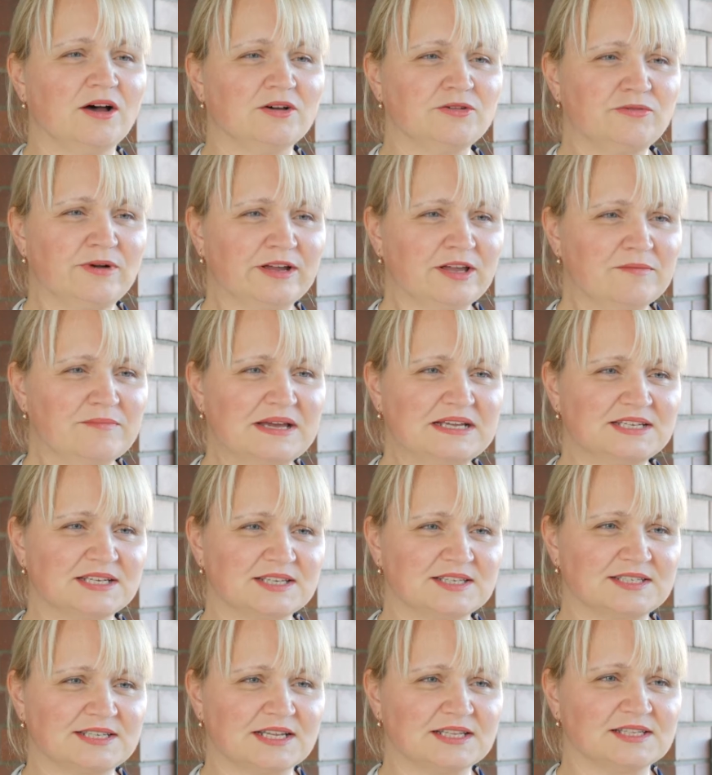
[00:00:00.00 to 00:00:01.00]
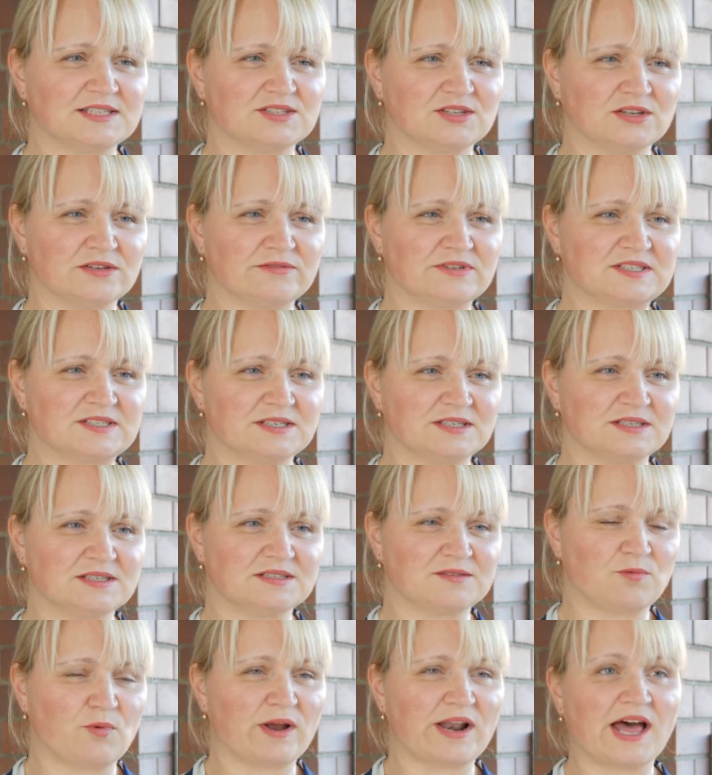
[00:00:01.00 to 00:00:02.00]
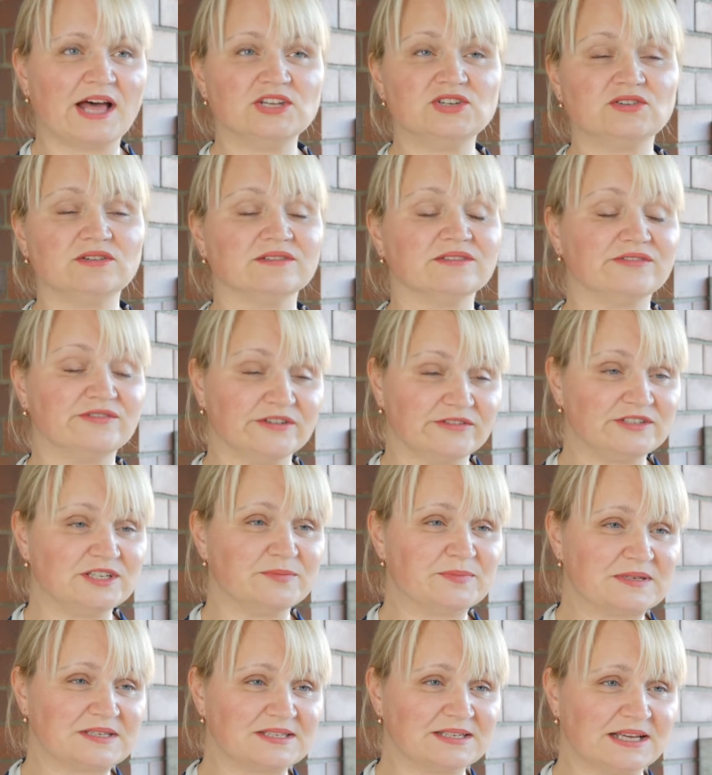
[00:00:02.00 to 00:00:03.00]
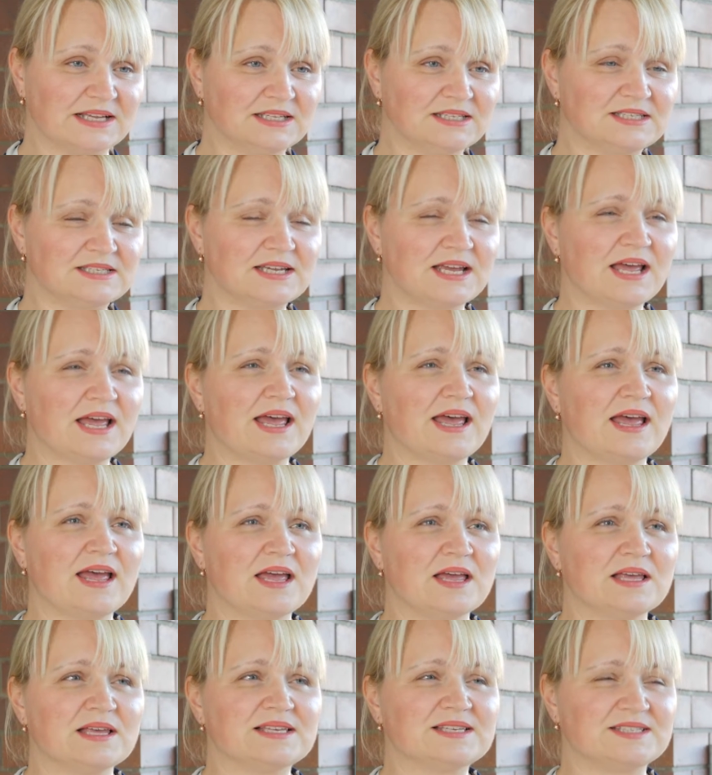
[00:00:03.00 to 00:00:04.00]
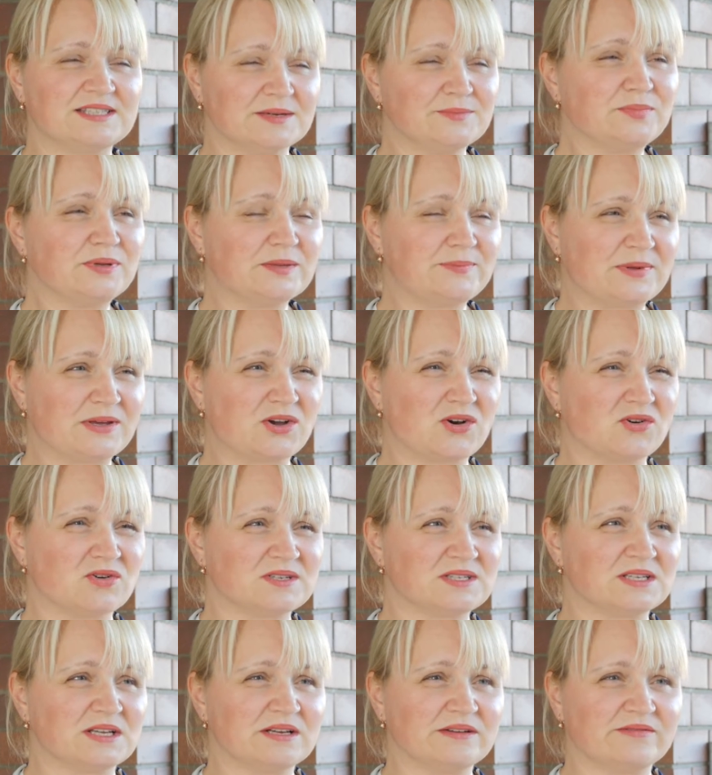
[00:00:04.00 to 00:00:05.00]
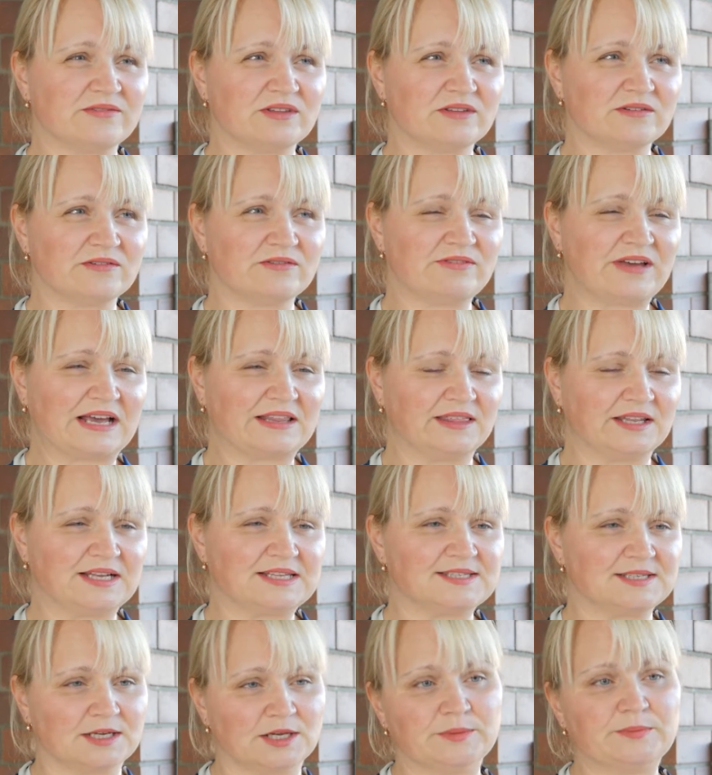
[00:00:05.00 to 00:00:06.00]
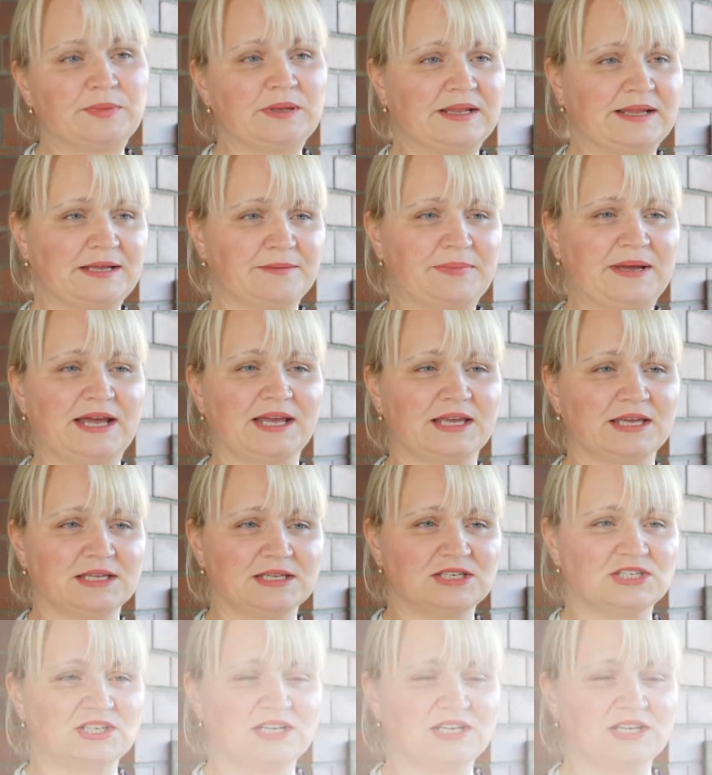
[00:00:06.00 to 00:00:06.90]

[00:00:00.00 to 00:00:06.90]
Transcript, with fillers: I'd recommend Extend Services 150% simply because of the fact that it's a complete package.